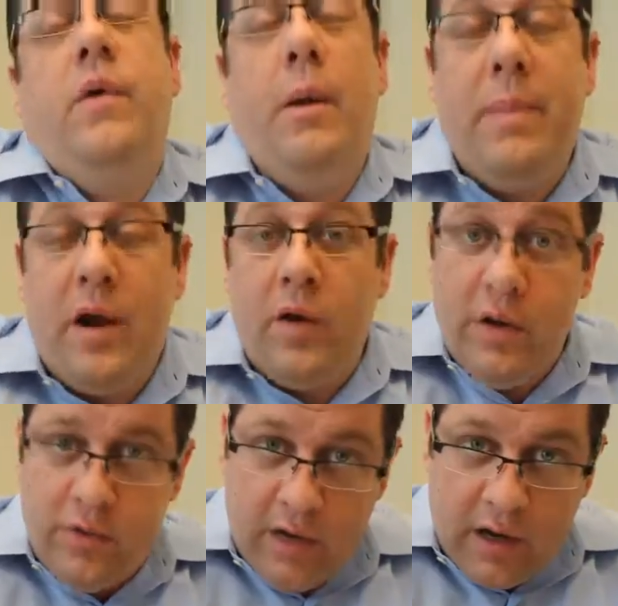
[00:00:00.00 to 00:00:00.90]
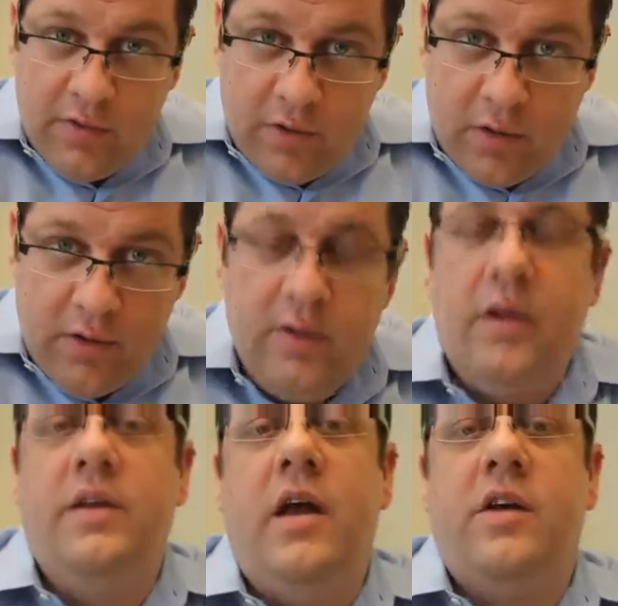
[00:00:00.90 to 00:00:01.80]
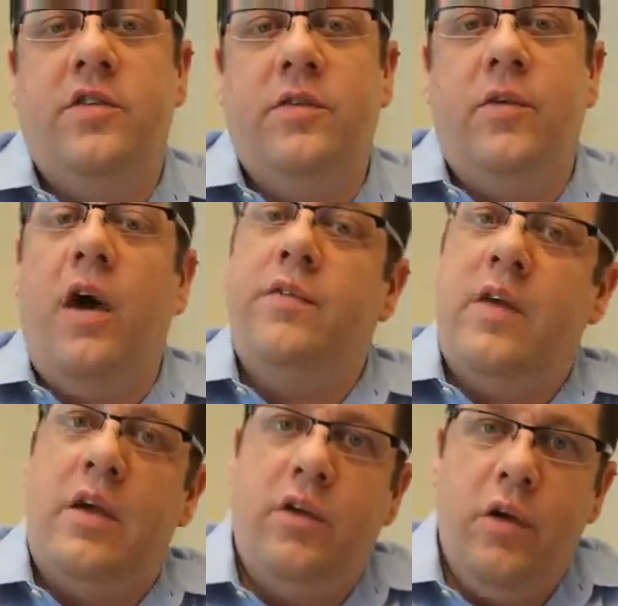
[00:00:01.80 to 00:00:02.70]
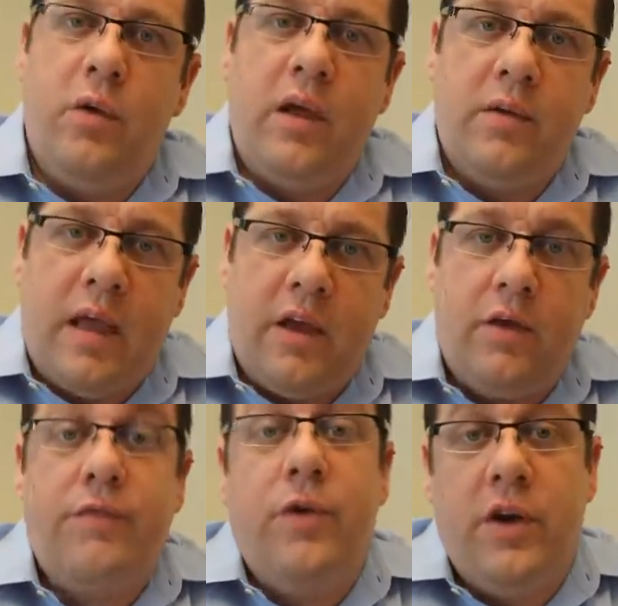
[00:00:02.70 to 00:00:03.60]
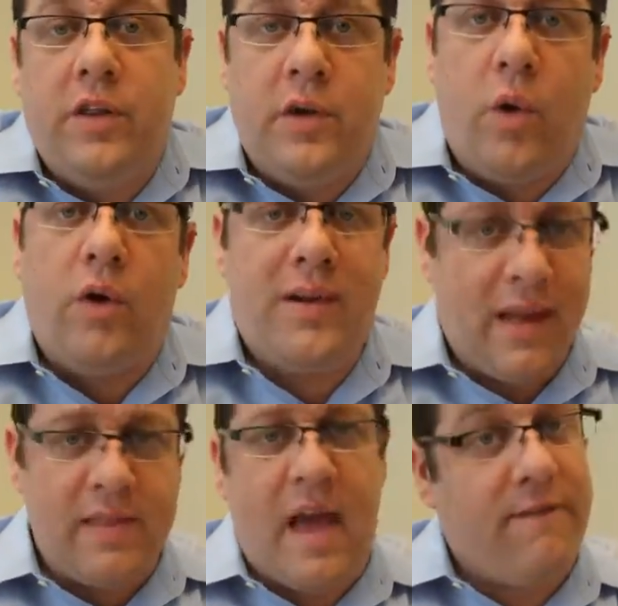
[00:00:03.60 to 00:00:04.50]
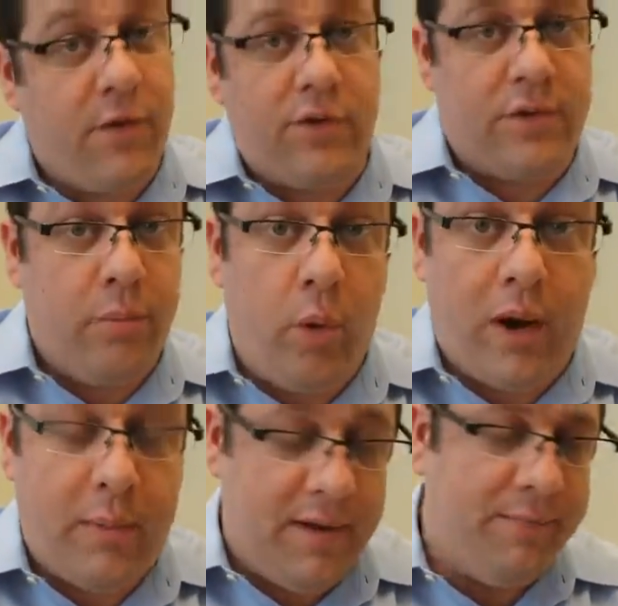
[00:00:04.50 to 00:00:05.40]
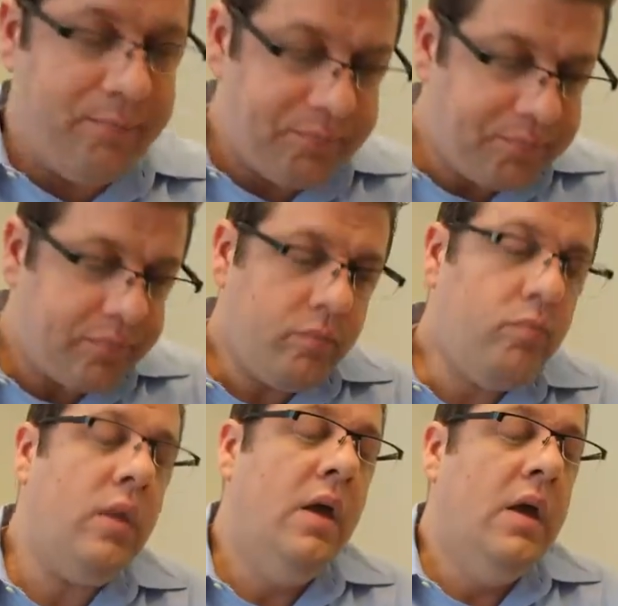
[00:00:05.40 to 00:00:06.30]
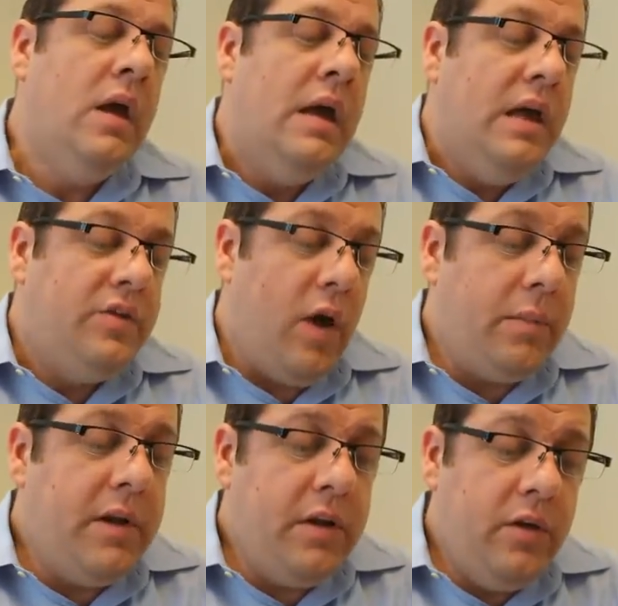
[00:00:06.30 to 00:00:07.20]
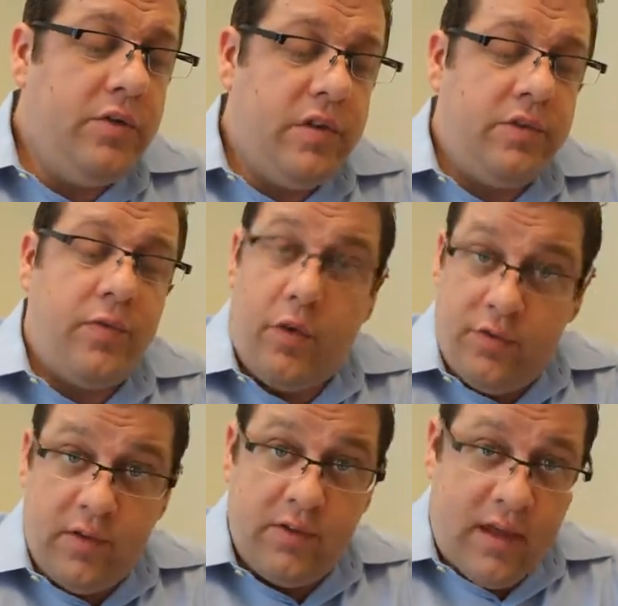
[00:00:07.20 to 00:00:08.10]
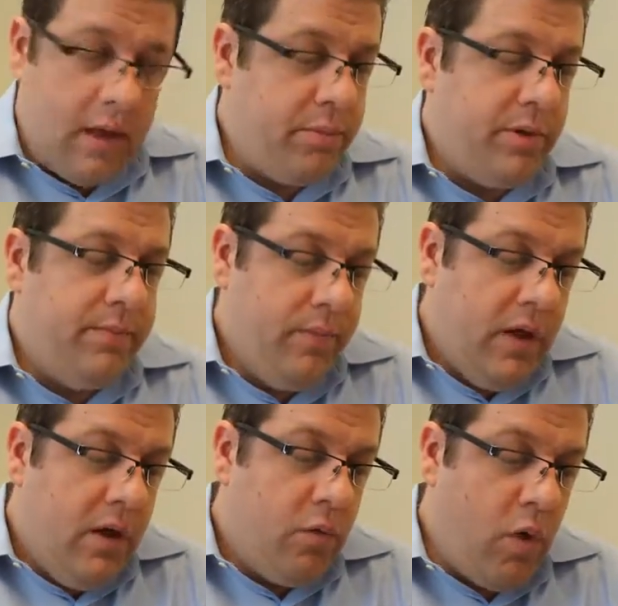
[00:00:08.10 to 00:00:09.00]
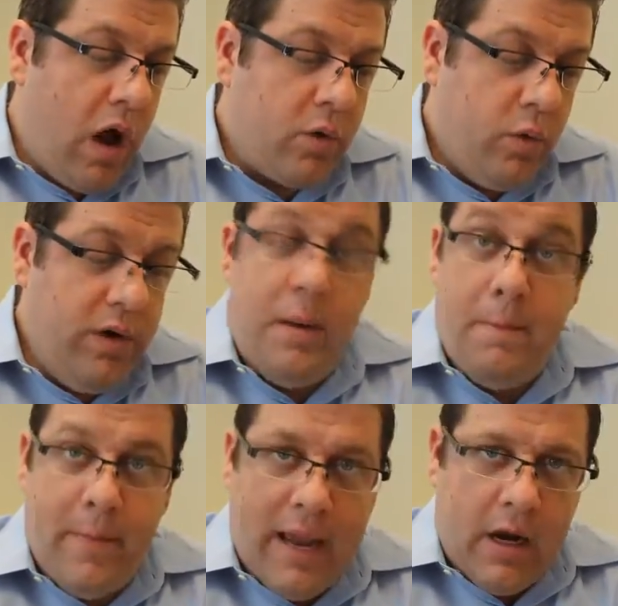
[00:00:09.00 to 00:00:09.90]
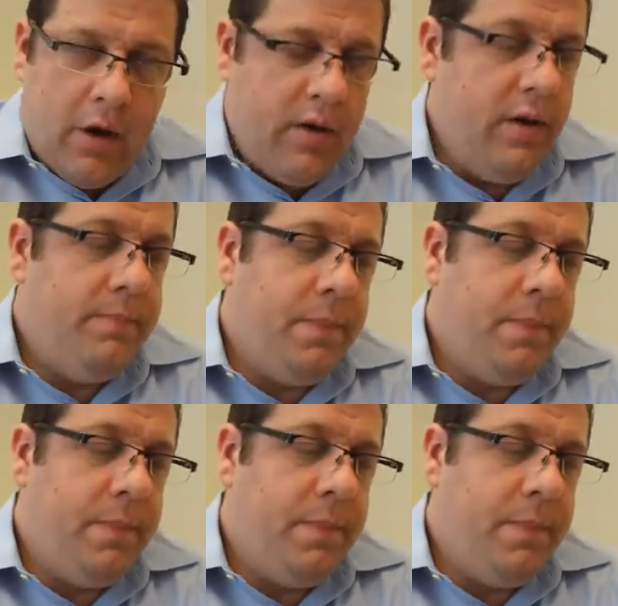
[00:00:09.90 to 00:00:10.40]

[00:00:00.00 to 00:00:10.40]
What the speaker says: a better introduction to how you can get your foot in the door to get that first appointment. So I'm going to use this first example, Rockwood Manor.